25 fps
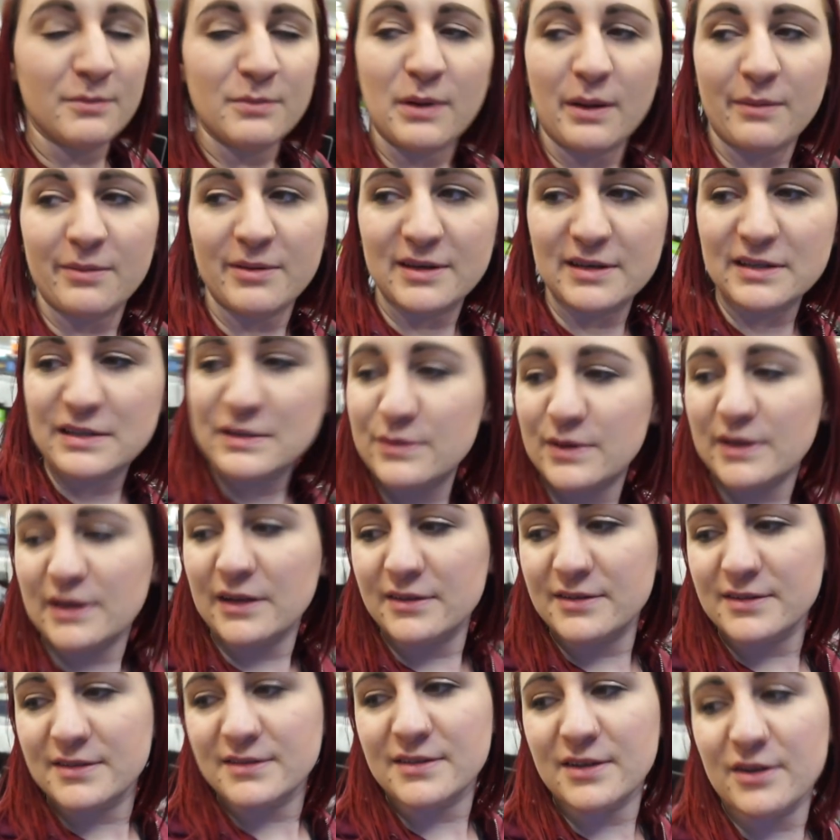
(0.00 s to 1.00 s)
Probably because what
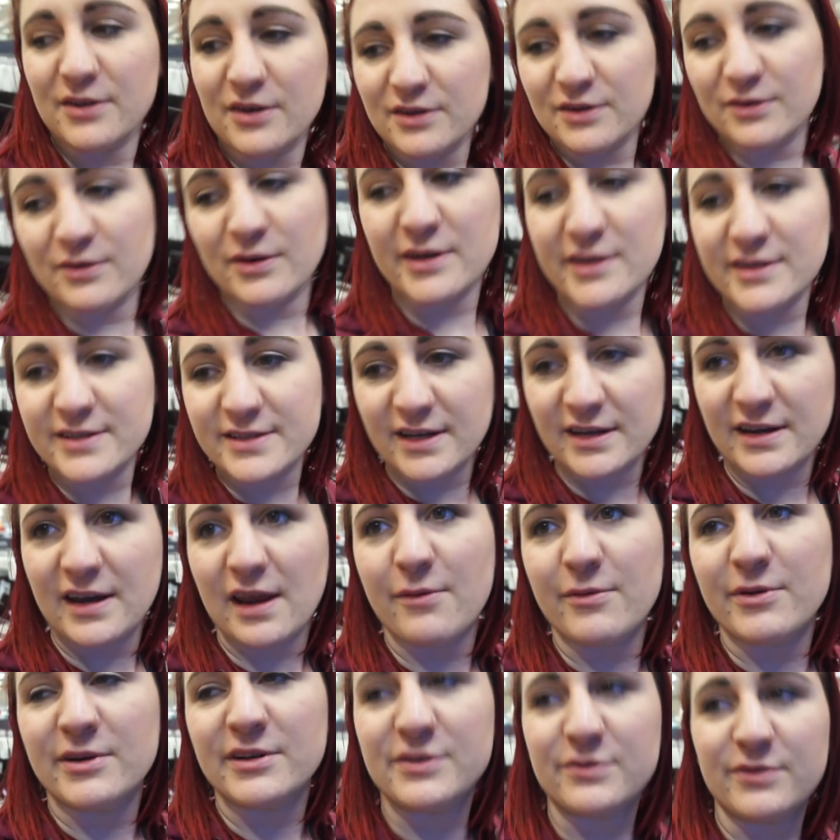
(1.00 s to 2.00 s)
else is there to do on a
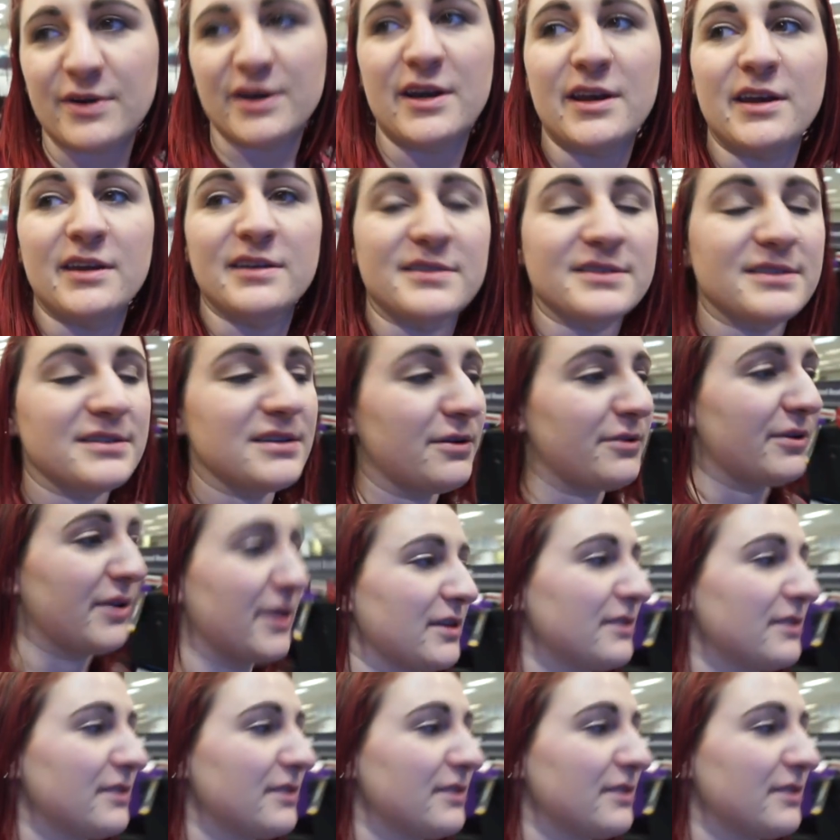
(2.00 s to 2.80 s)
Sunday when it's raining and snowing?